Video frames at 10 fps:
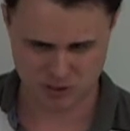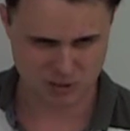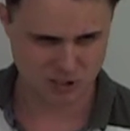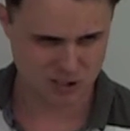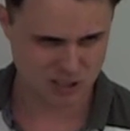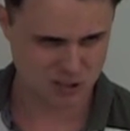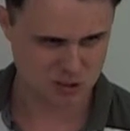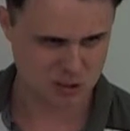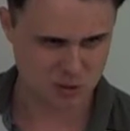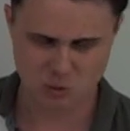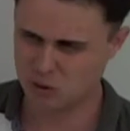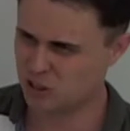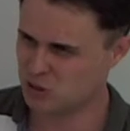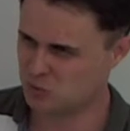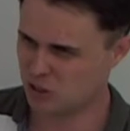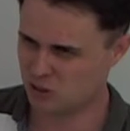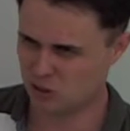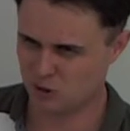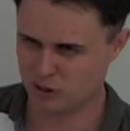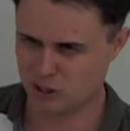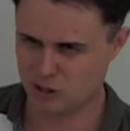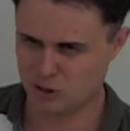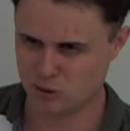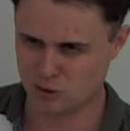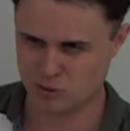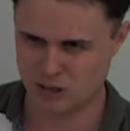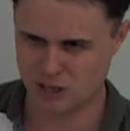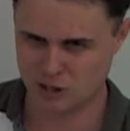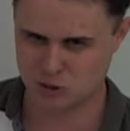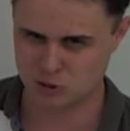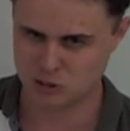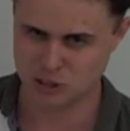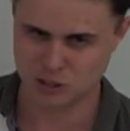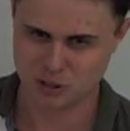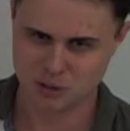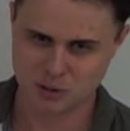Does that make sense? What do you guys want to call the unknown? X or T?